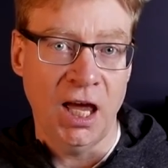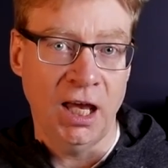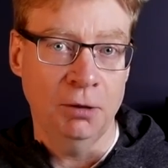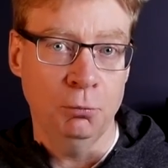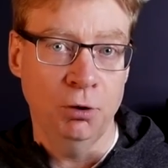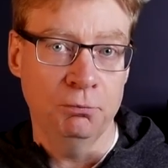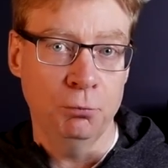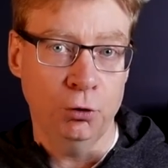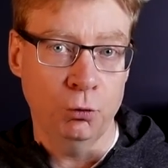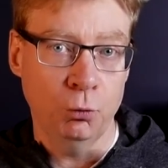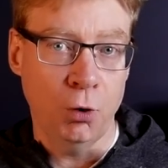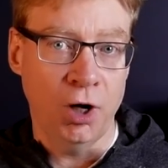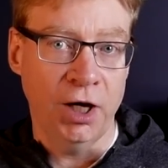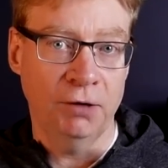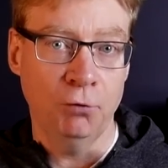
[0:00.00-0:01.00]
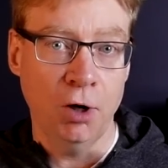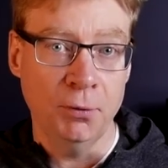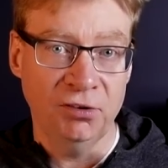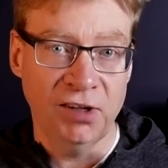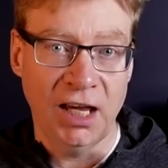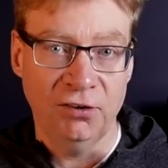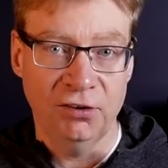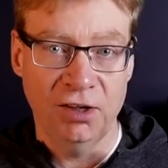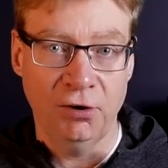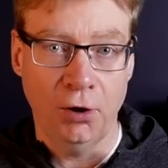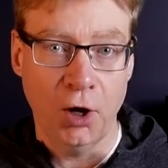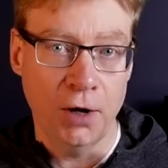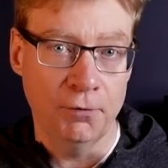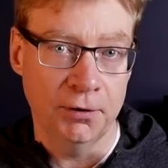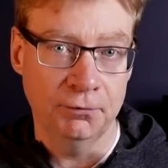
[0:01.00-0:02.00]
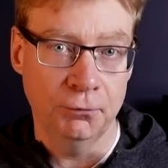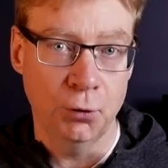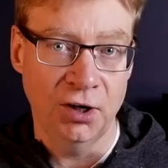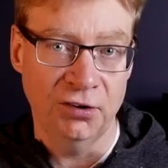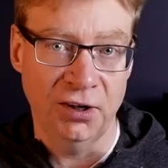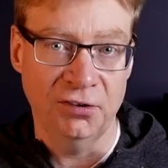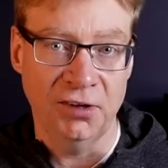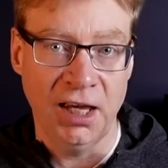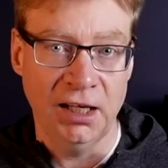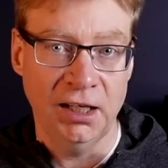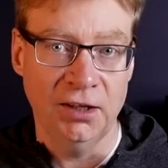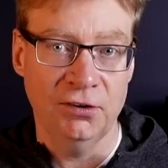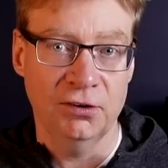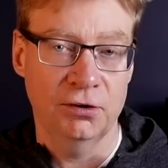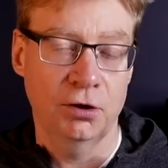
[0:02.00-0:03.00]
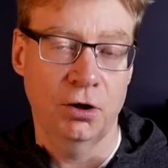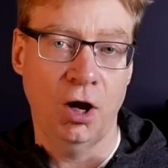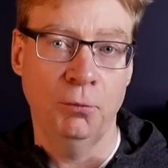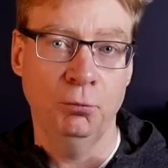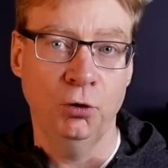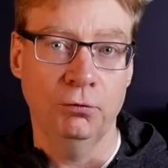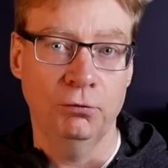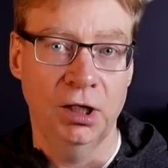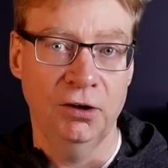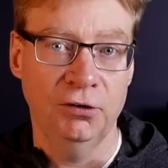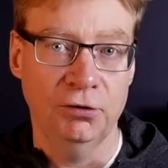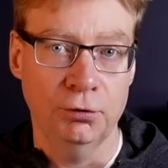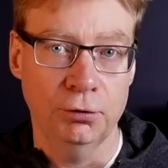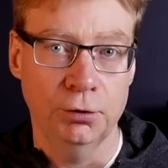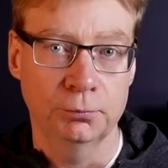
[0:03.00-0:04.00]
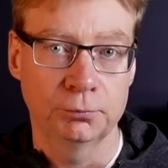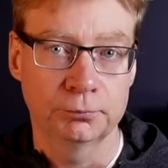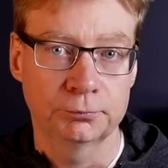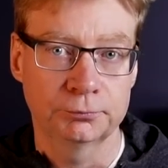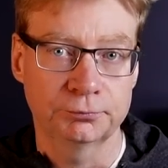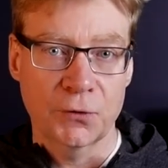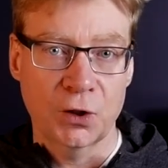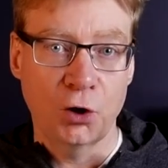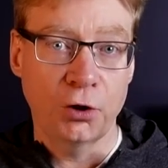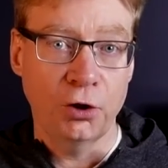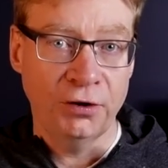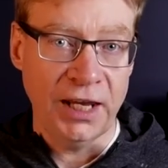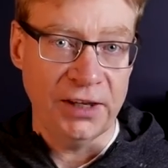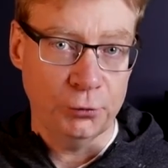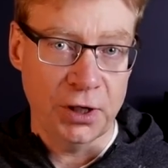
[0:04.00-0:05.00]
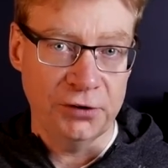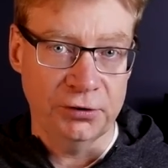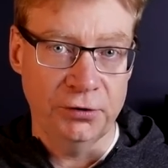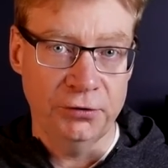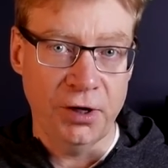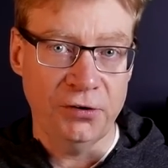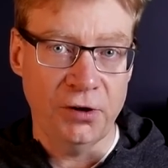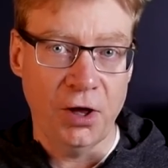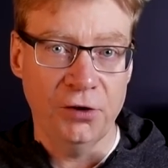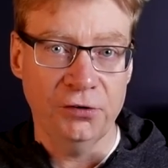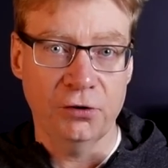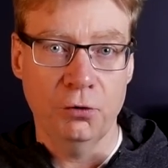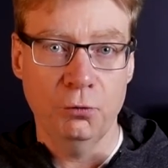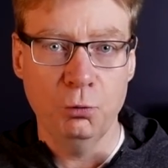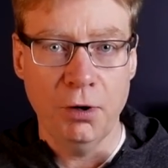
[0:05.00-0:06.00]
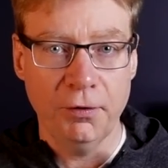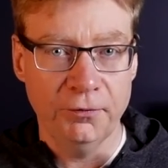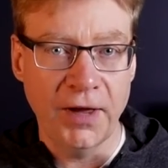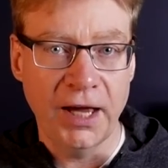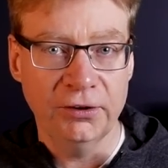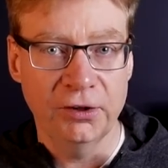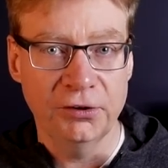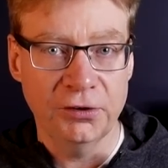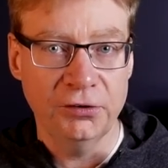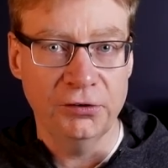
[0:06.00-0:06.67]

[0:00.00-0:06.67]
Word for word: and move Model Y and robotaxis over to 4680s, I'm not really sure. Although the next question does ask, what factors